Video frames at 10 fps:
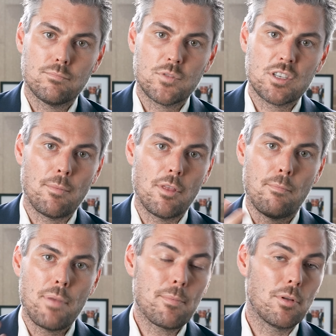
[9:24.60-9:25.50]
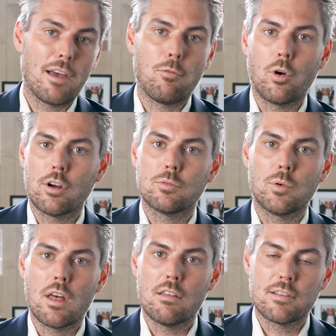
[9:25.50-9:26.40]
some of the people they've worked
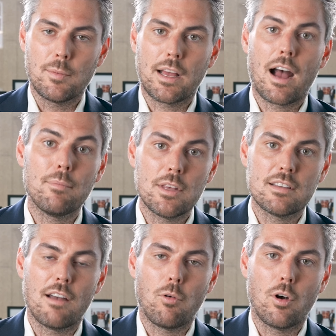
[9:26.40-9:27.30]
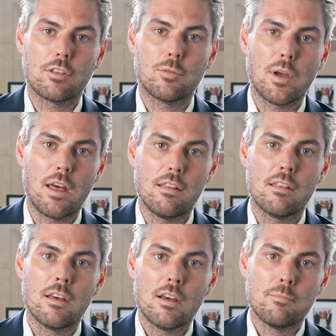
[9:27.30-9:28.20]
with, some of the companies they've worked
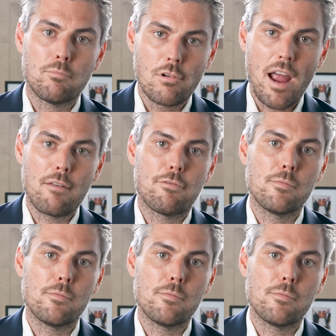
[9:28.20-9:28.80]
with, brand